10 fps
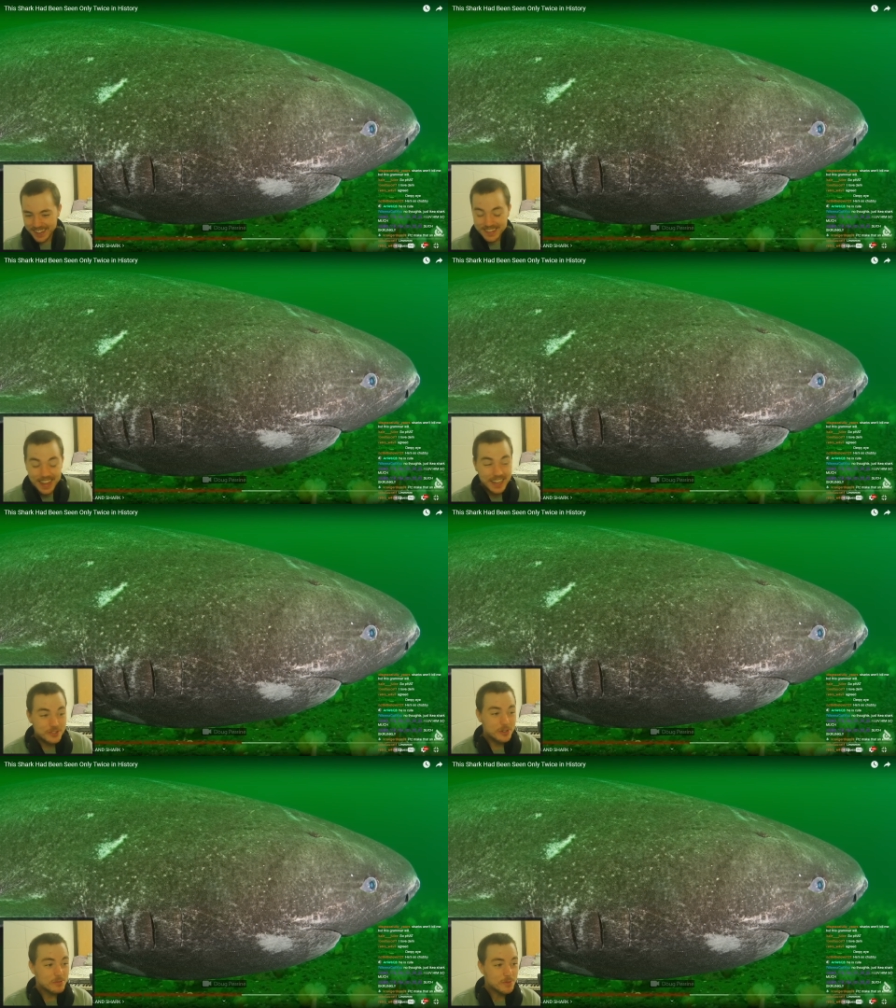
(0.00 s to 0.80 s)

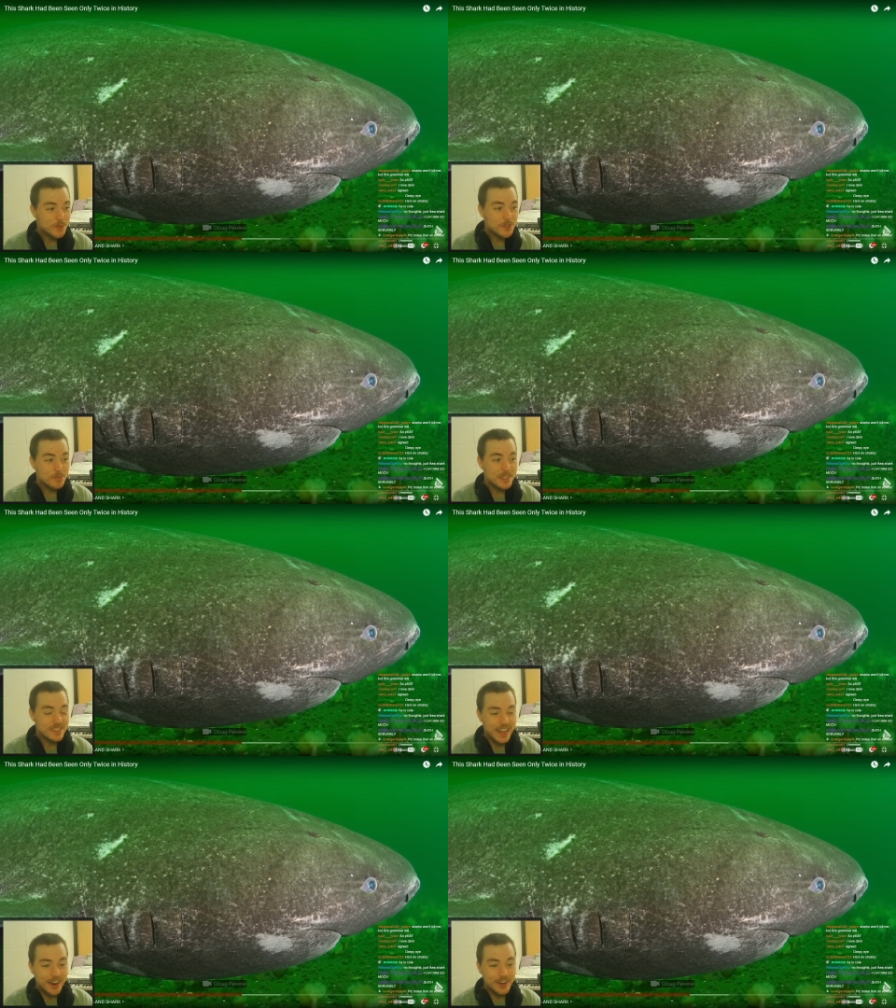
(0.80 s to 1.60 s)
That's what I'm supposed to be
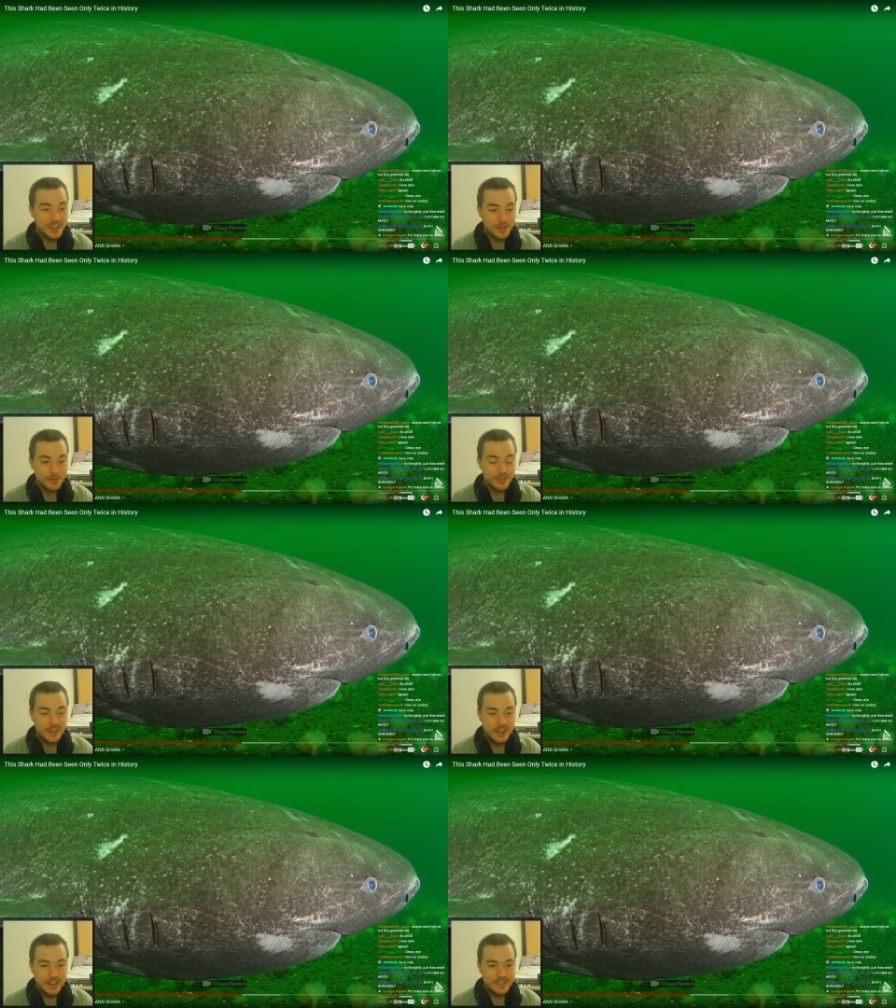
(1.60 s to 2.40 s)
scared of?
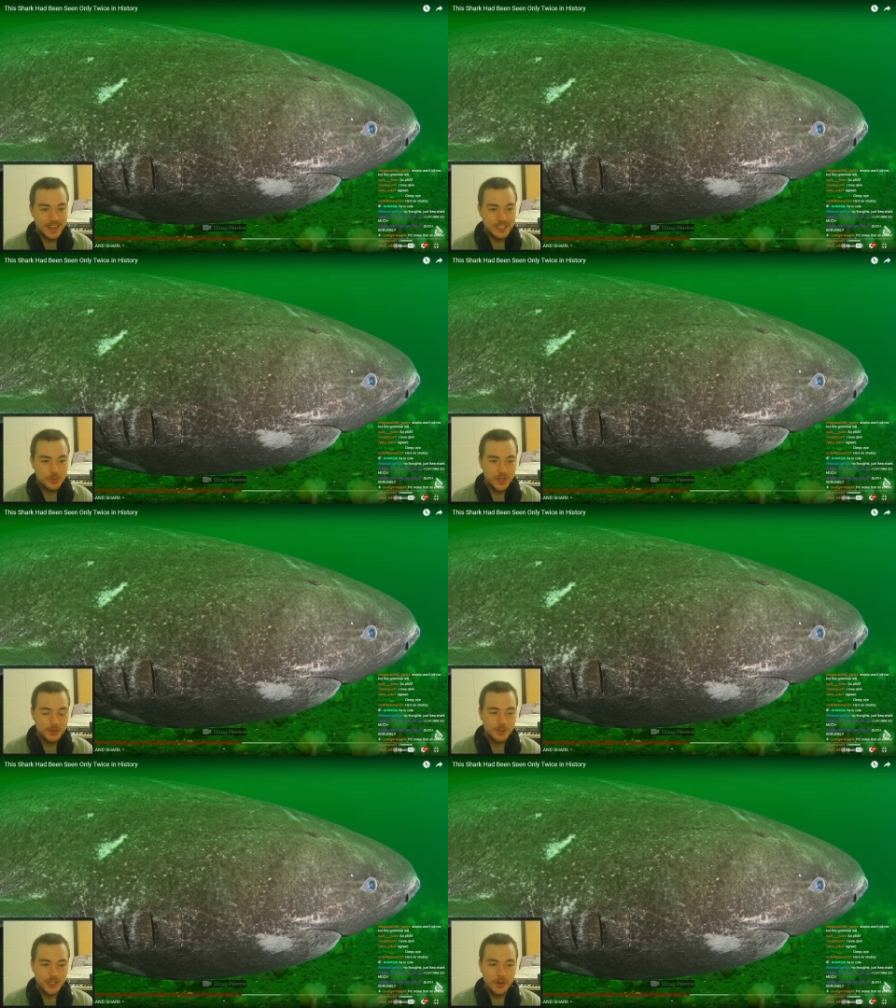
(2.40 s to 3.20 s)
That's what
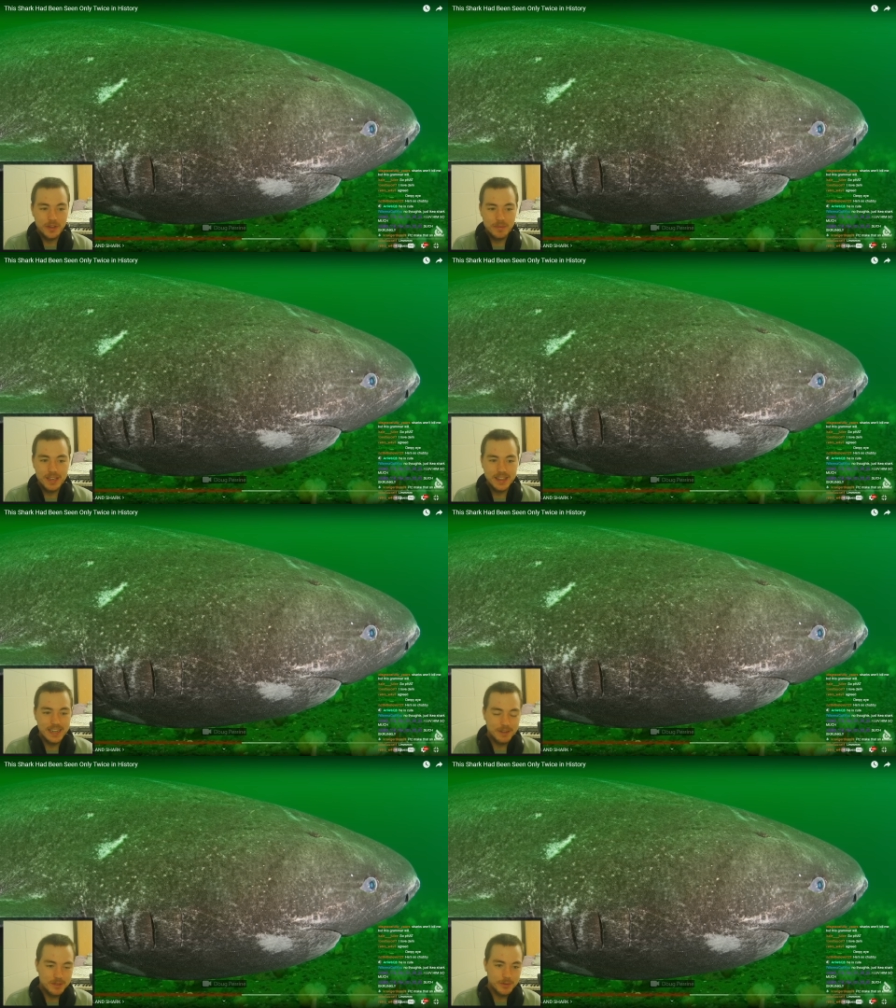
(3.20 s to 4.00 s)
you're showing me that
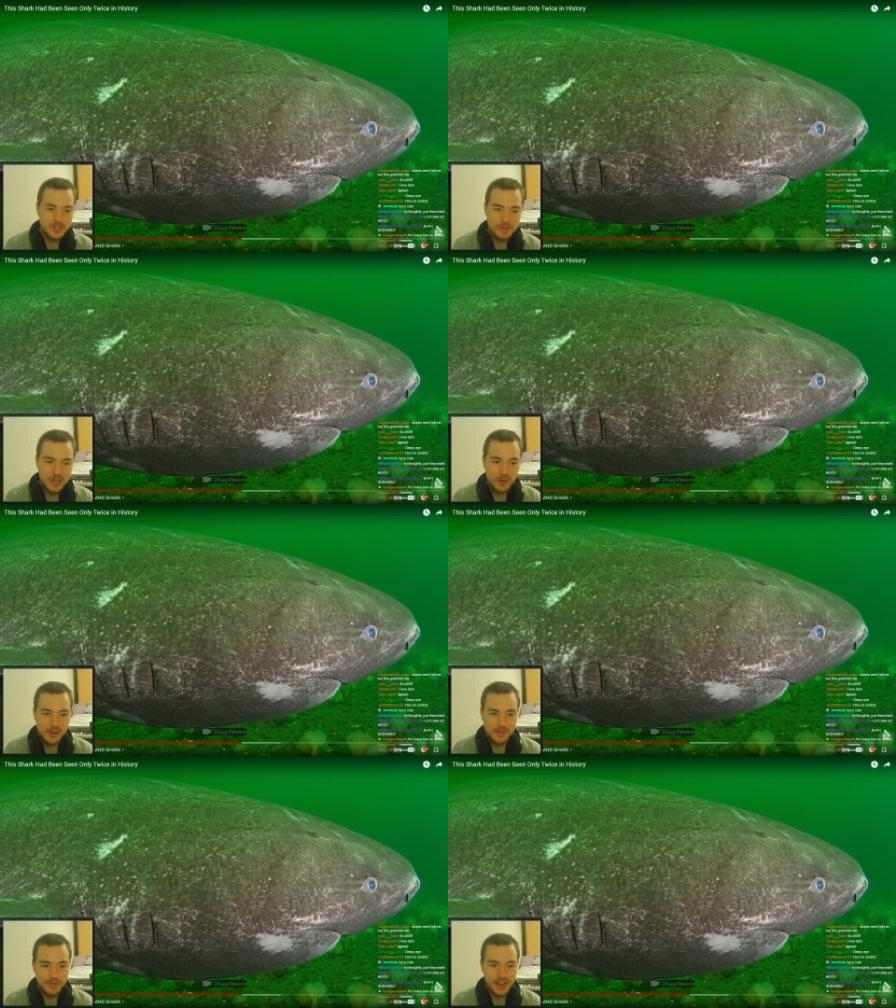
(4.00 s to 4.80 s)
I'm supposed to be
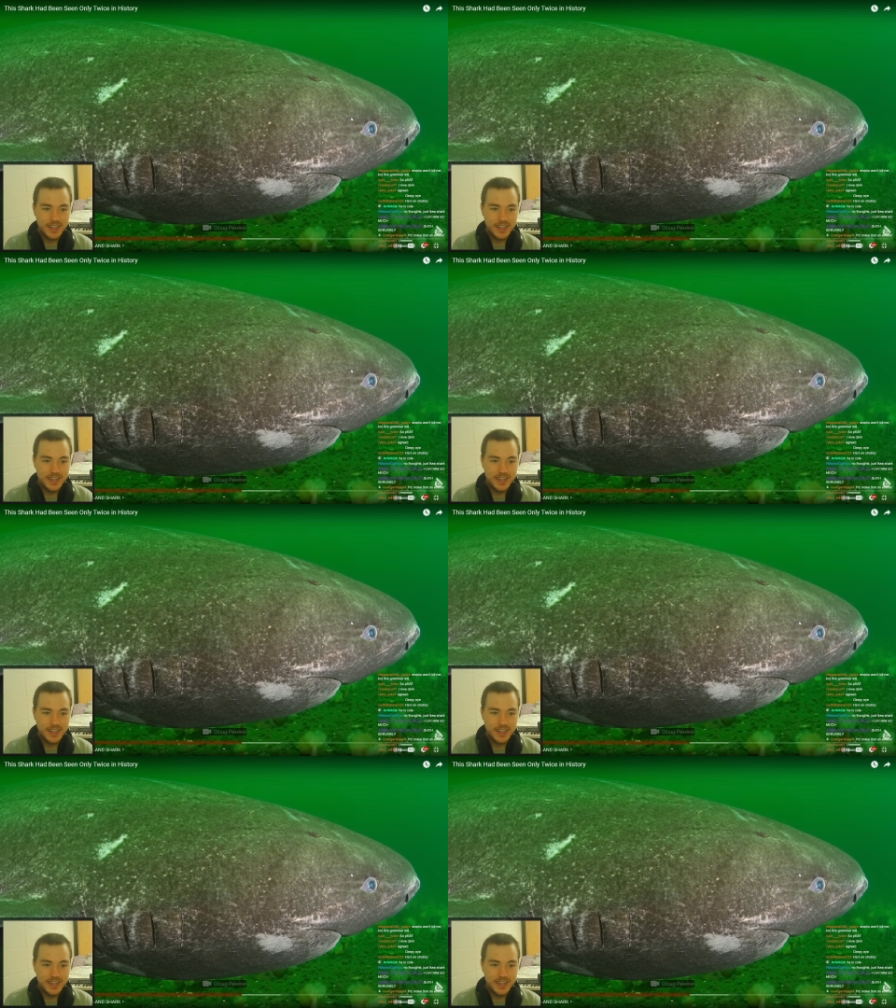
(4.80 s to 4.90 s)
horrified